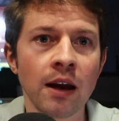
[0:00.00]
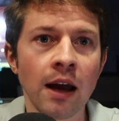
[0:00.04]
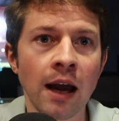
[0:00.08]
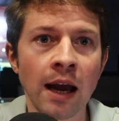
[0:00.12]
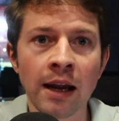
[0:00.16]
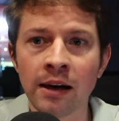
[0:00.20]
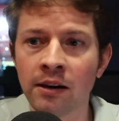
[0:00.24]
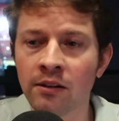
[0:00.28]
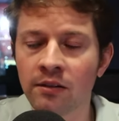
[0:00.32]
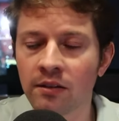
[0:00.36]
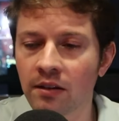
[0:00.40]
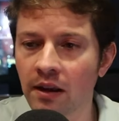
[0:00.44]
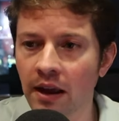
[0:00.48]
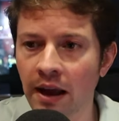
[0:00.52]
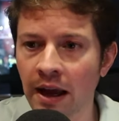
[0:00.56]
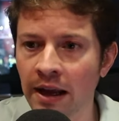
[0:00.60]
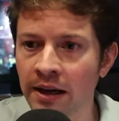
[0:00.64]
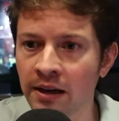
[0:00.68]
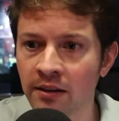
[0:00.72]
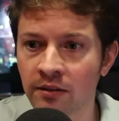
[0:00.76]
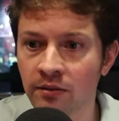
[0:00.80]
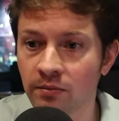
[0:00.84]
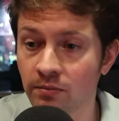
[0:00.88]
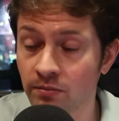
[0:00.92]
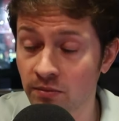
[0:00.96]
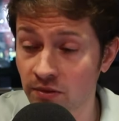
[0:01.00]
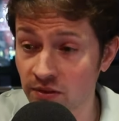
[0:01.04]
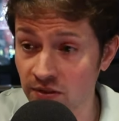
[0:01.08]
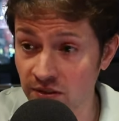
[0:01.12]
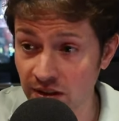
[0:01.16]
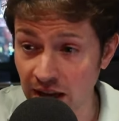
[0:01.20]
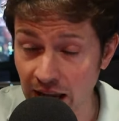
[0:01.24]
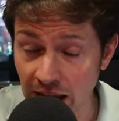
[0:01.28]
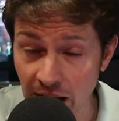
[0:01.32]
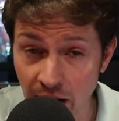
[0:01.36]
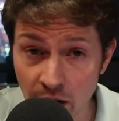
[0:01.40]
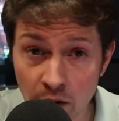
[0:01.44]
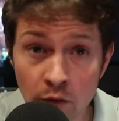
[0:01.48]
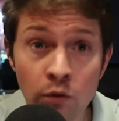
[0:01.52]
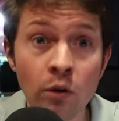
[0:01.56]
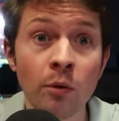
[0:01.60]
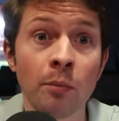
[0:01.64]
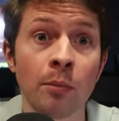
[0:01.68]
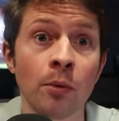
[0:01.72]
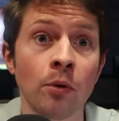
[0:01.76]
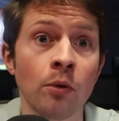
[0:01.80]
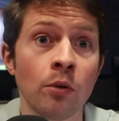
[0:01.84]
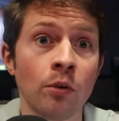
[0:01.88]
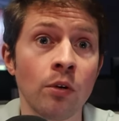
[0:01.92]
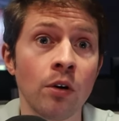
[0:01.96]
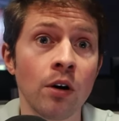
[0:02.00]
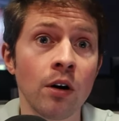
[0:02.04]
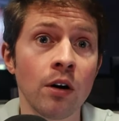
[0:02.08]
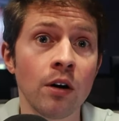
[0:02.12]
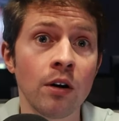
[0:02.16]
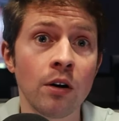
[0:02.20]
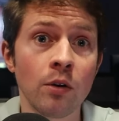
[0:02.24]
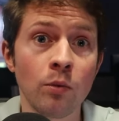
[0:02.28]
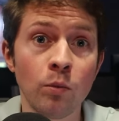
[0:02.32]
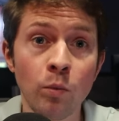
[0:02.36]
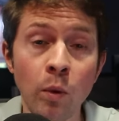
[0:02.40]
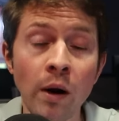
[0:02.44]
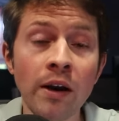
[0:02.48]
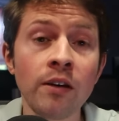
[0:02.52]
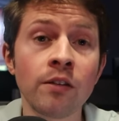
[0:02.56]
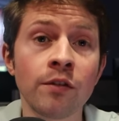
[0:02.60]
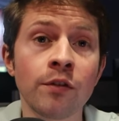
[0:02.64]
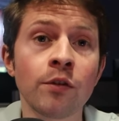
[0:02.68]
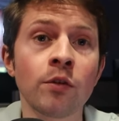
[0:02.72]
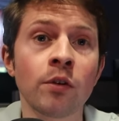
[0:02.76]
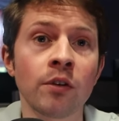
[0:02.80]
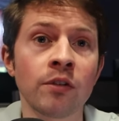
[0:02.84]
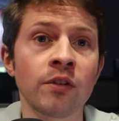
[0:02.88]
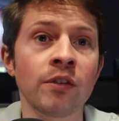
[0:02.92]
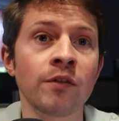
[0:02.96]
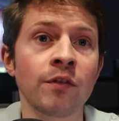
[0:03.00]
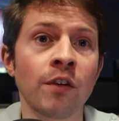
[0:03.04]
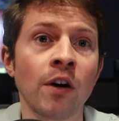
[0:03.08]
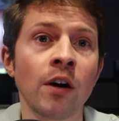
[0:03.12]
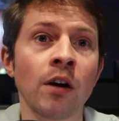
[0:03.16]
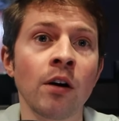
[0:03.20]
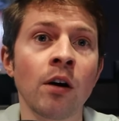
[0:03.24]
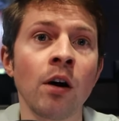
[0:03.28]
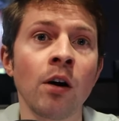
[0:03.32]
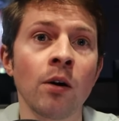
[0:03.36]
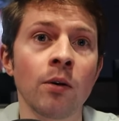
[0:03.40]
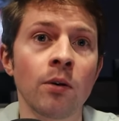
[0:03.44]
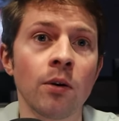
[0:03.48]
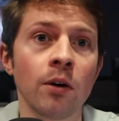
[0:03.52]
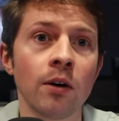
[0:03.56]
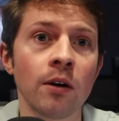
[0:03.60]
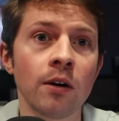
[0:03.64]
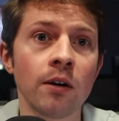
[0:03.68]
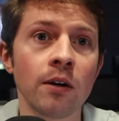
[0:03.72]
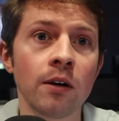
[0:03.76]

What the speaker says: And his terrible wastefulness in front of goal.